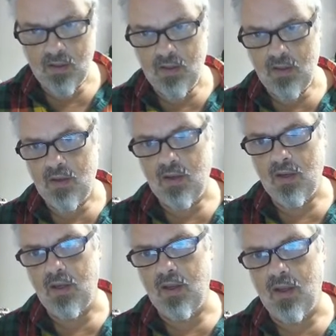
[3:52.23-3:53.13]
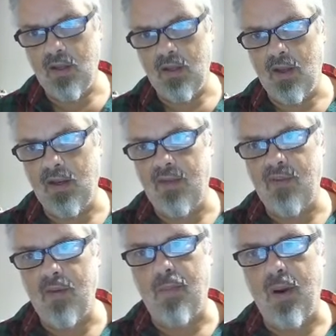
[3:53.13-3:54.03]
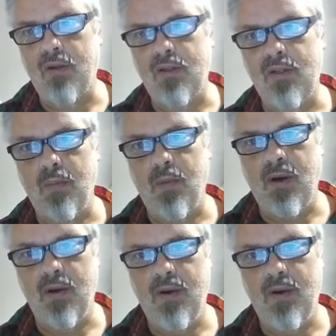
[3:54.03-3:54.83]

I left him parked somewhere.